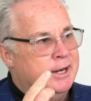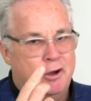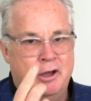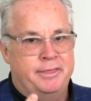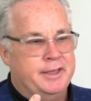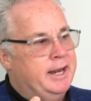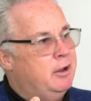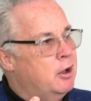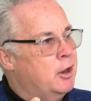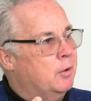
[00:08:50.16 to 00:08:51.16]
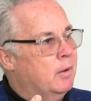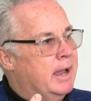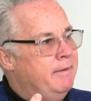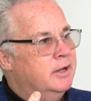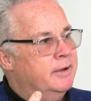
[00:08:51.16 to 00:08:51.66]
authentic
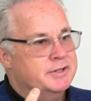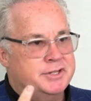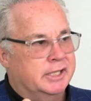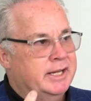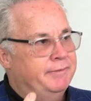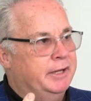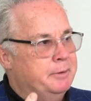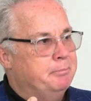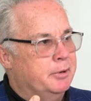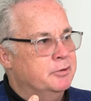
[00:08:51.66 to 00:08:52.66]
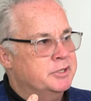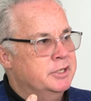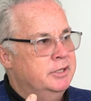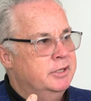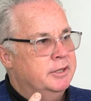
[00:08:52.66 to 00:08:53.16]
autograph of a significant
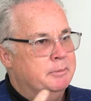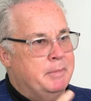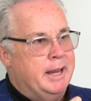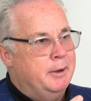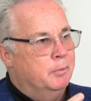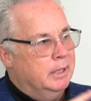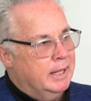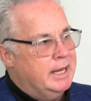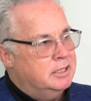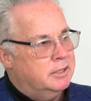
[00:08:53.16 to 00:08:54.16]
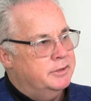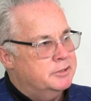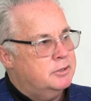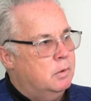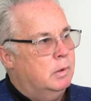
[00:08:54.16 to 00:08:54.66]
person that may relate to
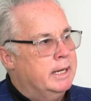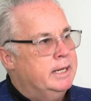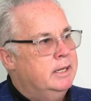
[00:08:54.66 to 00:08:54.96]
this coin,